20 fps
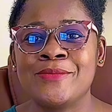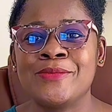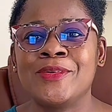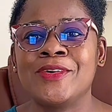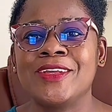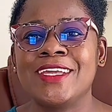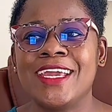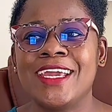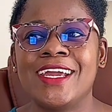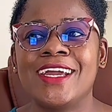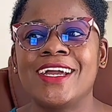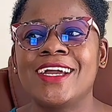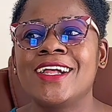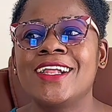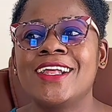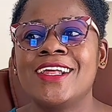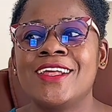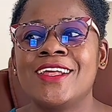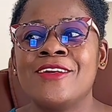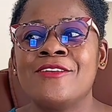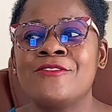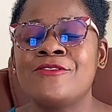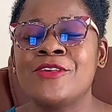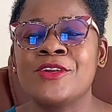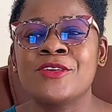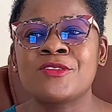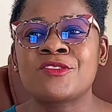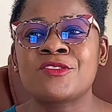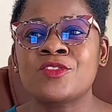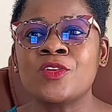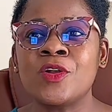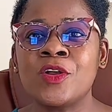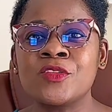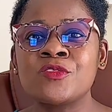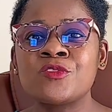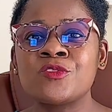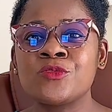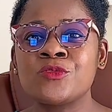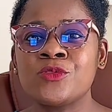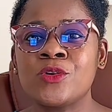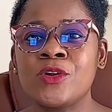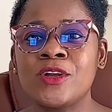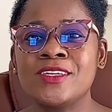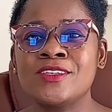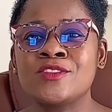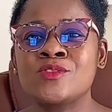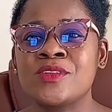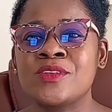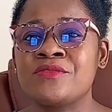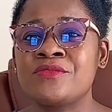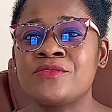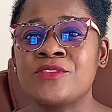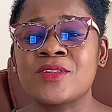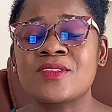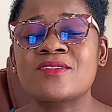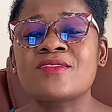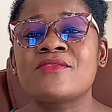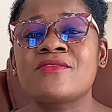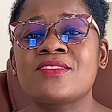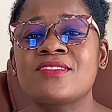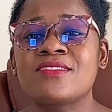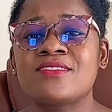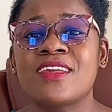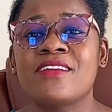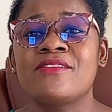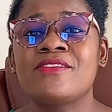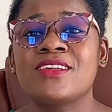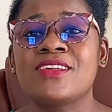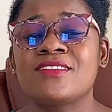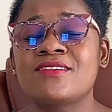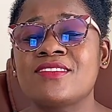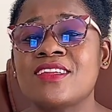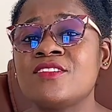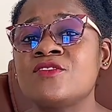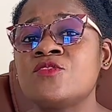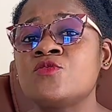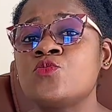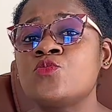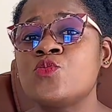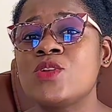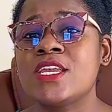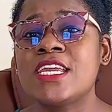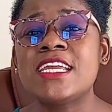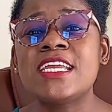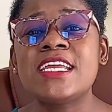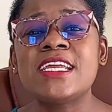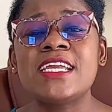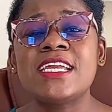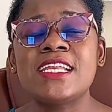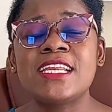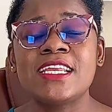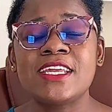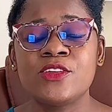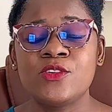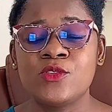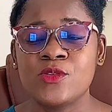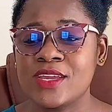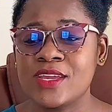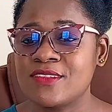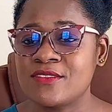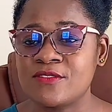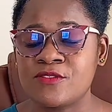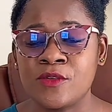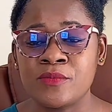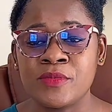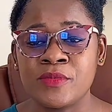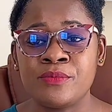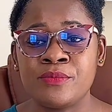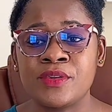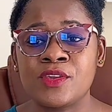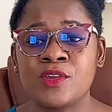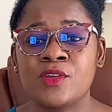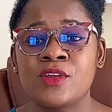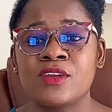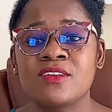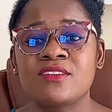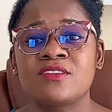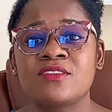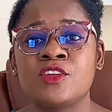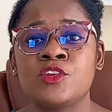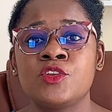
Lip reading: But yeah, for a store to run 24/7 service is really great for me because,